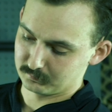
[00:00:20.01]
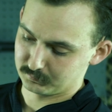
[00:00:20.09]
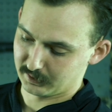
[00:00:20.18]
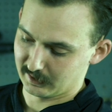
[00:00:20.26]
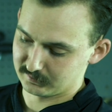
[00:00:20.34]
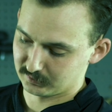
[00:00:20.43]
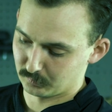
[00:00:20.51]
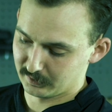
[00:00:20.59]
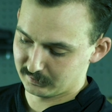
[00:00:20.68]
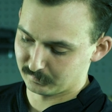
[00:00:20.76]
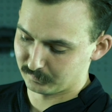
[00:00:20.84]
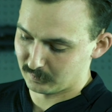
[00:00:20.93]
Okay, so
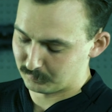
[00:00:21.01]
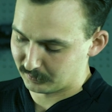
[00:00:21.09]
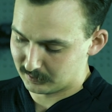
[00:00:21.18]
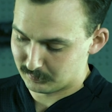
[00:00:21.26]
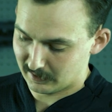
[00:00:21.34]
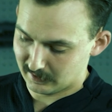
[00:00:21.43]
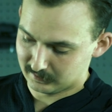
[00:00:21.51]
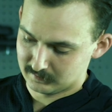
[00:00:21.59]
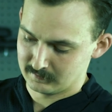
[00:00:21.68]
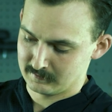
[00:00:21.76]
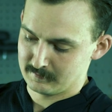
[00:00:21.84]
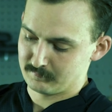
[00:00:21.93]
with the front plate
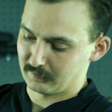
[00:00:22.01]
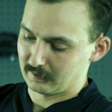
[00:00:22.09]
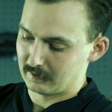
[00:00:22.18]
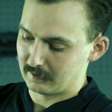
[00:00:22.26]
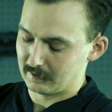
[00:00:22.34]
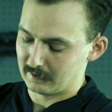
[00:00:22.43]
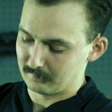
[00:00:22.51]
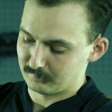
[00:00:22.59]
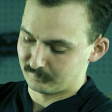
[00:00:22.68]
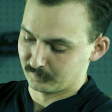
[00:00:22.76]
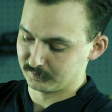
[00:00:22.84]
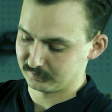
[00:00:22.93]
bag,
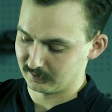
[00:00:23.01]
first